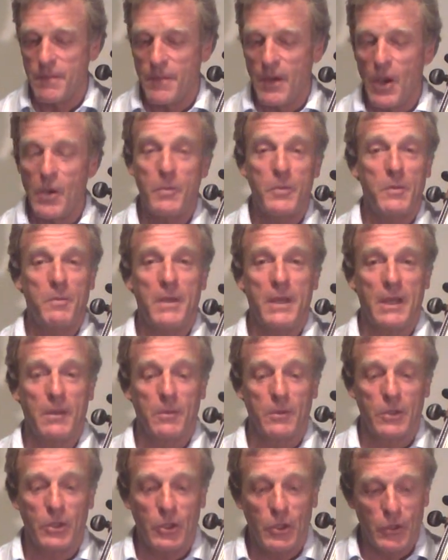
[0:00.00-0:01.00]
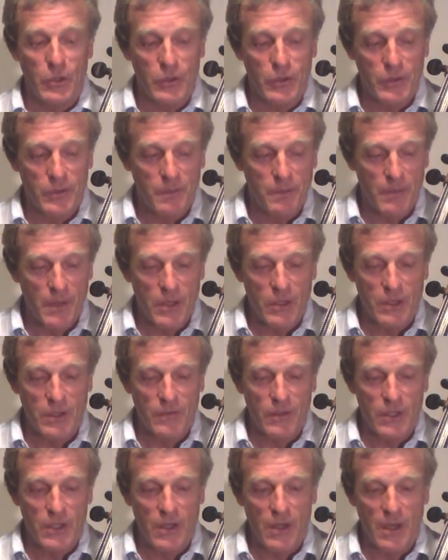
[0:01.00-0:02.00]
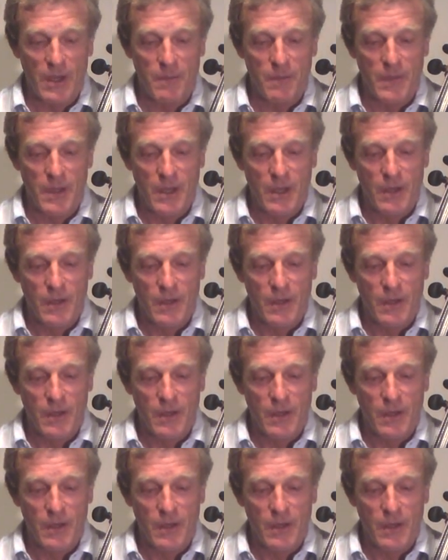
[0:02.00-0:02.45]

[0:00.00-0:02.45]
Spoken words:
hope to be able to use most of the time